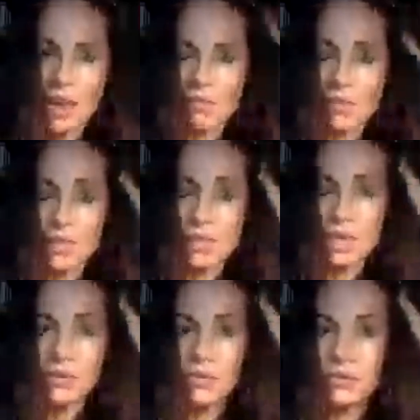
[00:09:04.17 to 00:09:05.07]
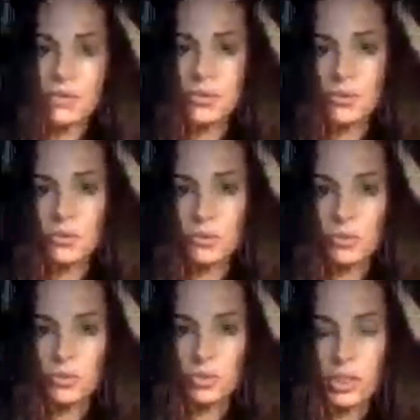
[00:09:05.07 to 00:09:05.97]
5 minutes of
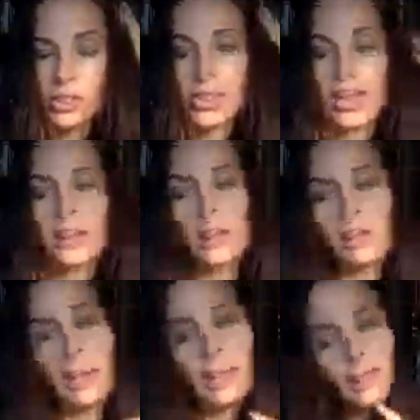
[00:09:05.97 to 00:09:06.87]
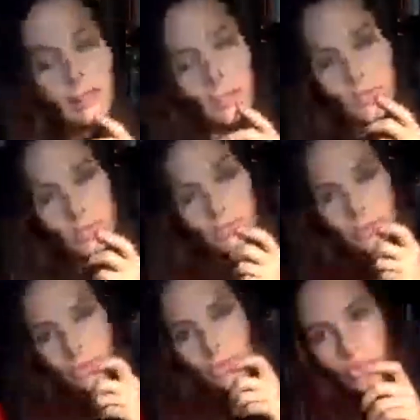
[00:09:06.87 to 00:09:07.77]
silent, but
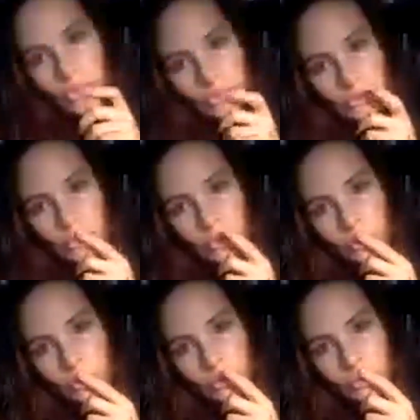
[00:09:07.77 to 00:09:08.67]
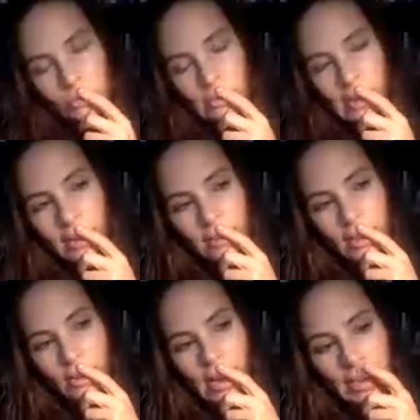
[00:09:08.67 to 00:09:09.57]
I don't
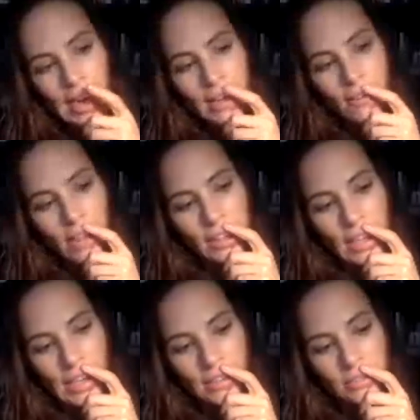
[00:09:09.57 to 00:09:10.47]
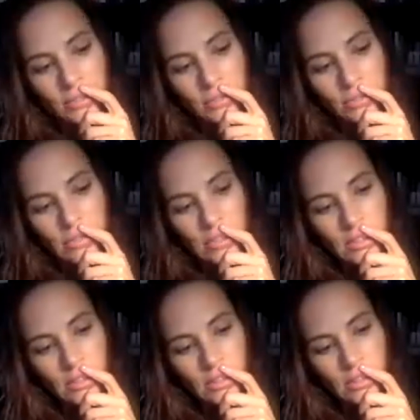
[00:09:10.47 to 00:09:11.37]
know. I kind of like that.
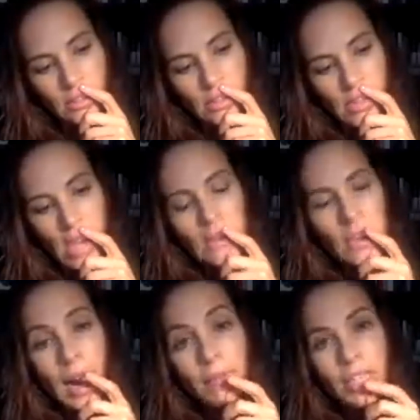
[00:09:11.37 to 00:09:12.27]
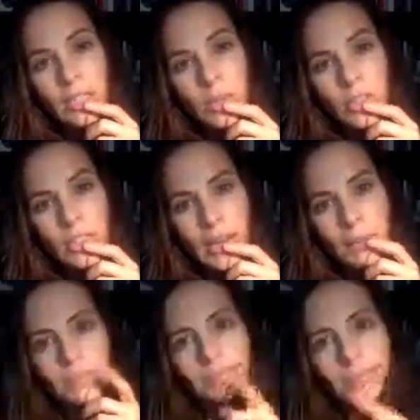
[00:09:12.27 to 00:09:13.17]
No, I'm going to switch it
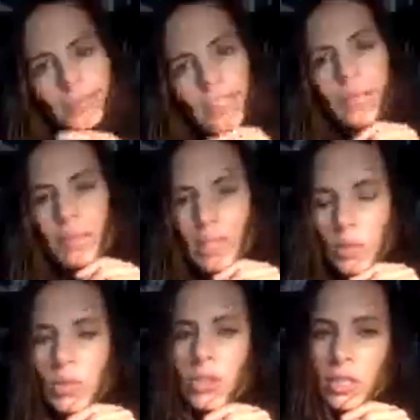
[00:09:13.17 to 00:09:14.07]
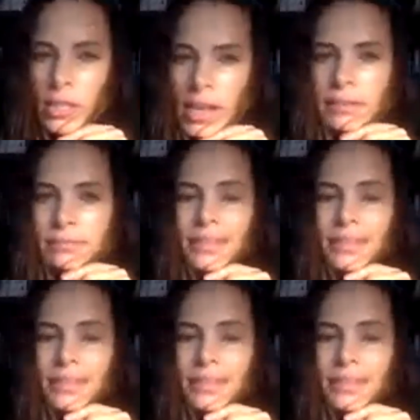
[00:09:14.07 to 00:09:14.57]
up. I'm going to switch it today.